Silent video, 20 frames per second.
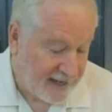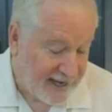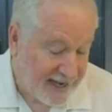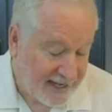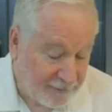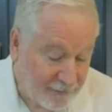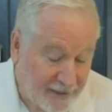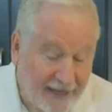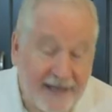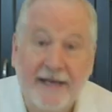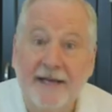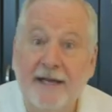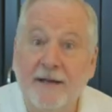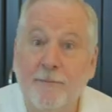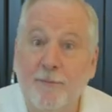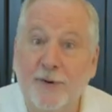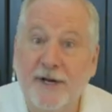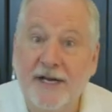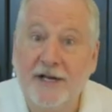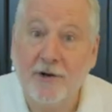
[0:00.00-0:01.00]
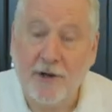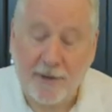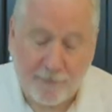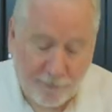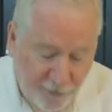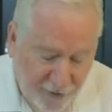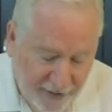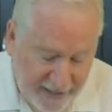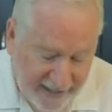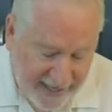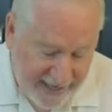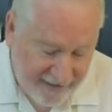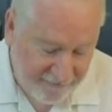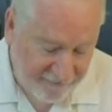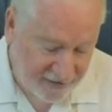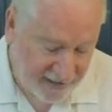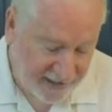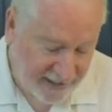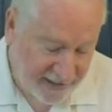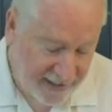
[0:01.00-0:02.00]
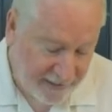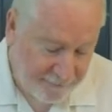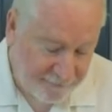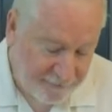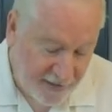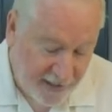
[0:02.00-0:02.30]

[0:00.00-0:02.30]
Anyway, put it on pretty heavily.